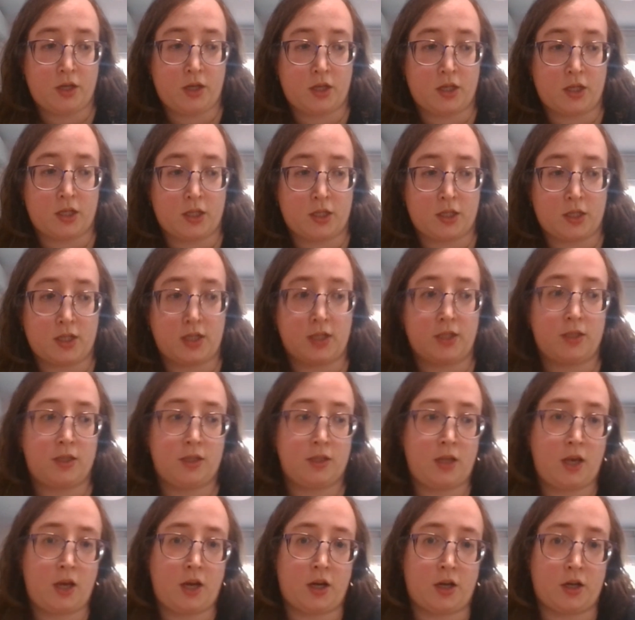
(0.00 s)
and
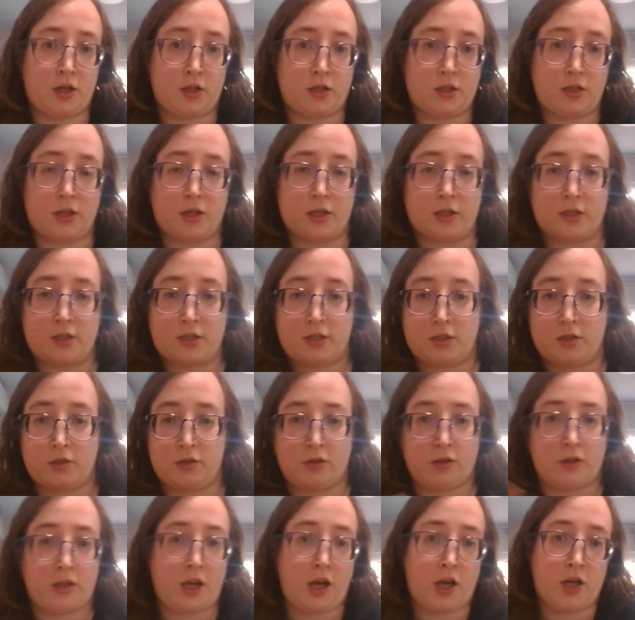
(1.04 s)
it's there, and you
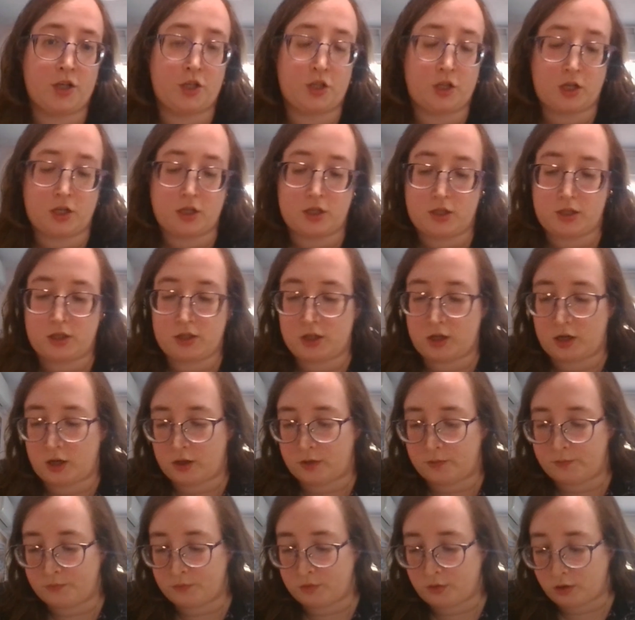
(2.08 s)
can catch it.
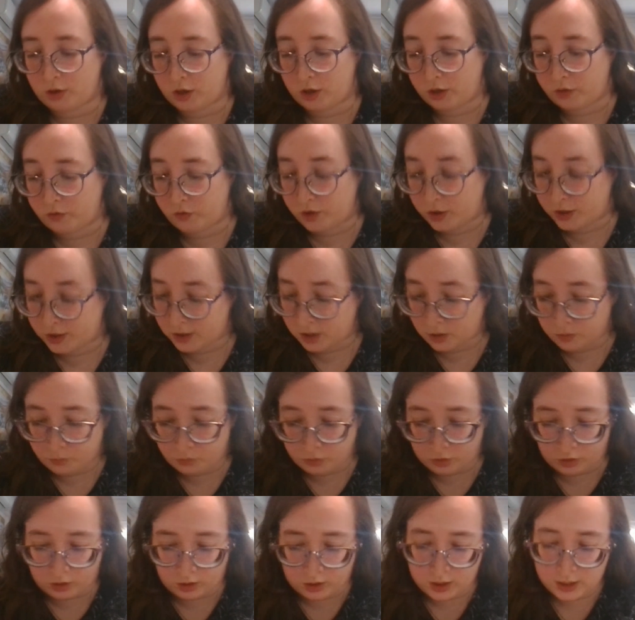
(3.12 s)
So I'll give you an
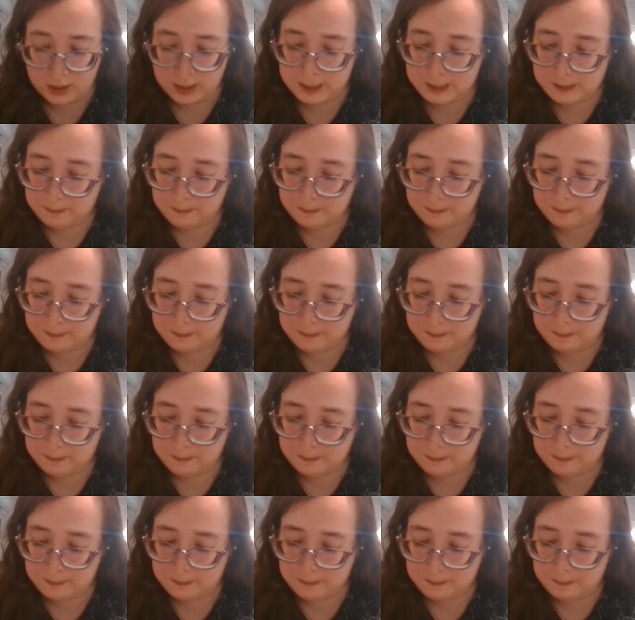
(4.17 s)
example.